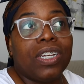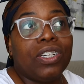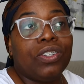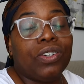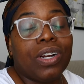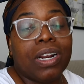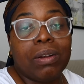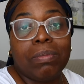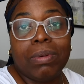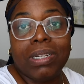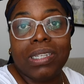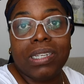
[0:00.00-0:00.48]

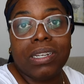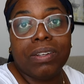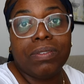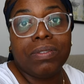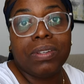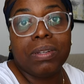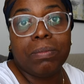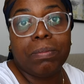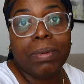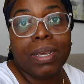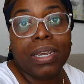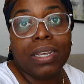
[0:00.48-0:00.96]
dragged
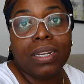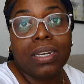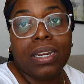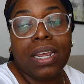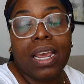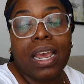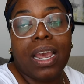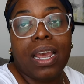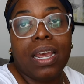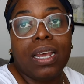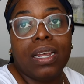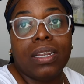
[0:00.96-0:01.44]
myself to
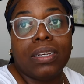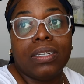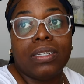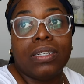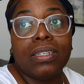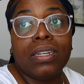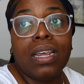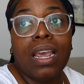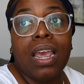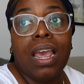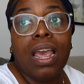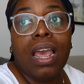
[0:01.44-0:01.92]
bed,
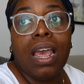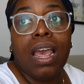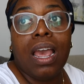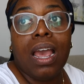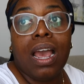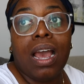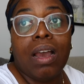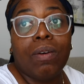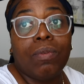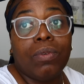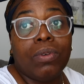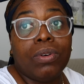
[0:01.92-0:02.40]
and
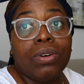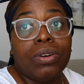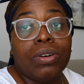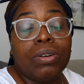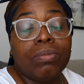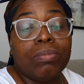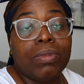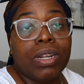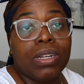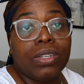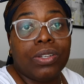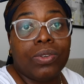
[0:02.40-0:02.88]
I woke
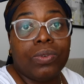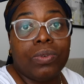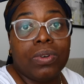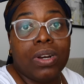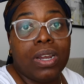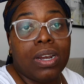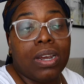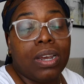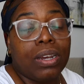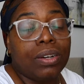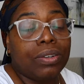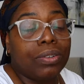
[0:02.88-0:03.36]
up not too
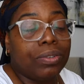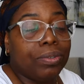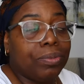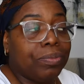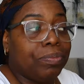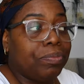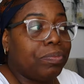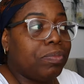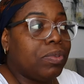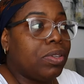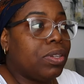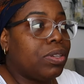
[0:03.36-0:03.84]
long ago.
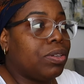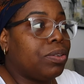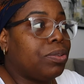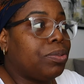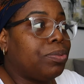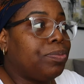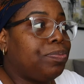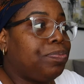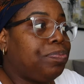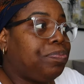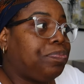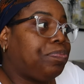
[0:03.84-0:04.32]

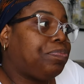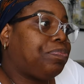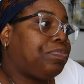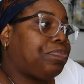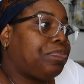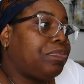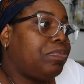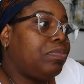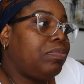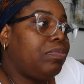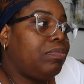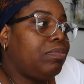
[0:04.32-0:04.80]
So
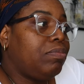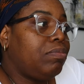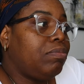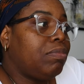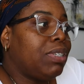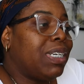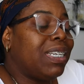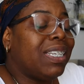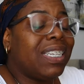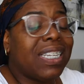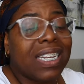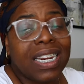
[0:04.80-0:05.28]

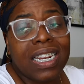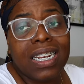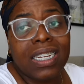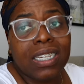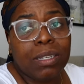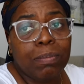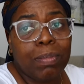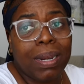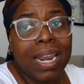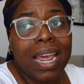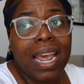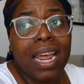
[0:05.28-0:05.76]

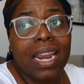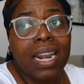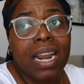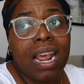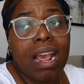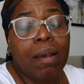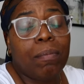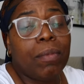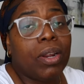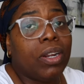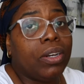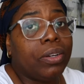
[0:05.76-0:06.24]
today's plan,
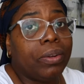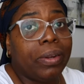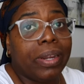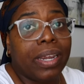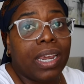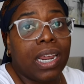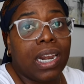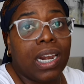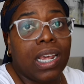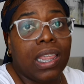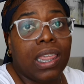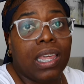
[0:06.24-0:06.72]
I'm not
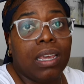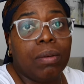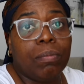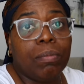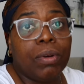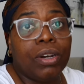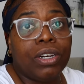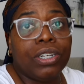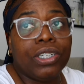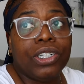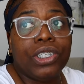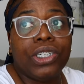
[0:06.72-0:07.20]
doing anything
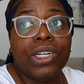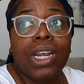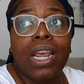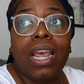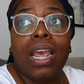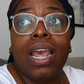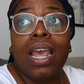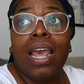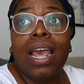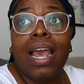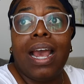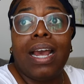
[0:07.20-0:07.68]
much.
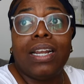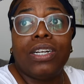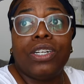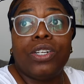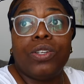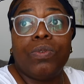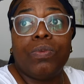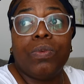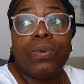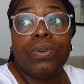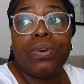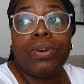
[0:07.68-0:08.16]
I
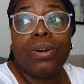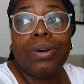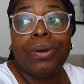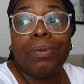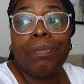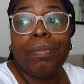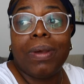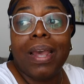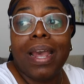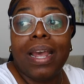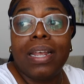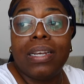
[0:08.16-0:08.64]
just woke
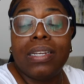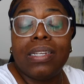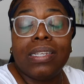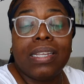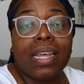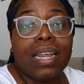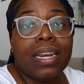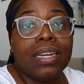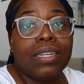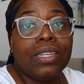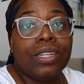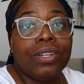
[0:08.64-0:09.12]
up and
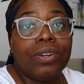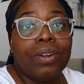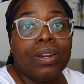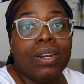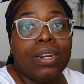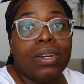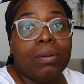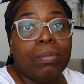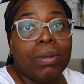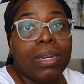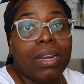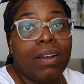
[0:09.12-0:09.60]
decided to do a
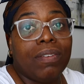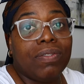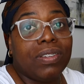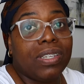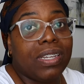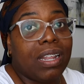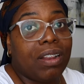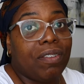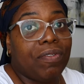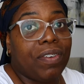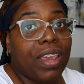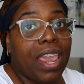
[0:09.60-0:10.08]
little bit of
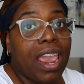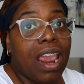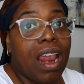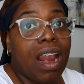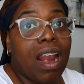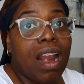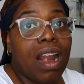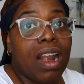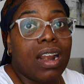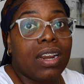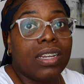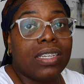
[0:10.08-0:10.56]

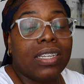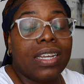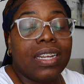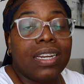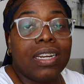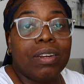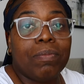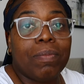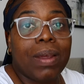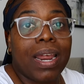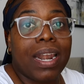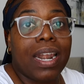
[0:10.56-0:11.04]
self-care. So I
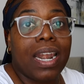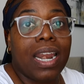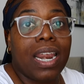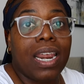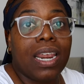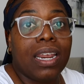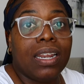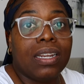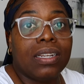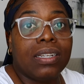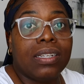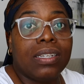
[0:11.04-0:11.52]
did my
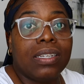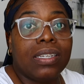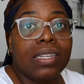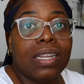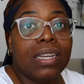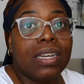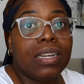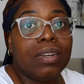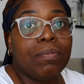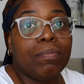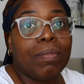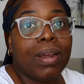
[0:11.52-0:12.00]
nails,
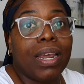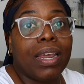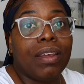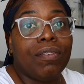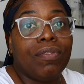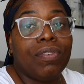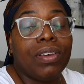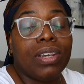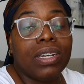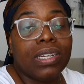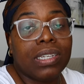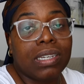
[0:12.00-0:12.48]
I did
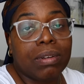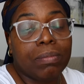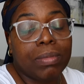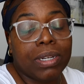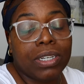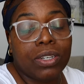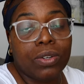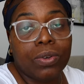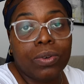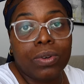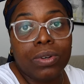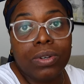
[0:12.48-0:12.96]
my fingers and
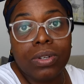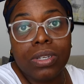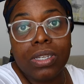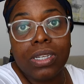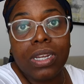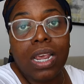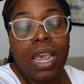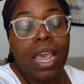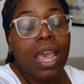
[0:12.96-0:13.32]
my toes.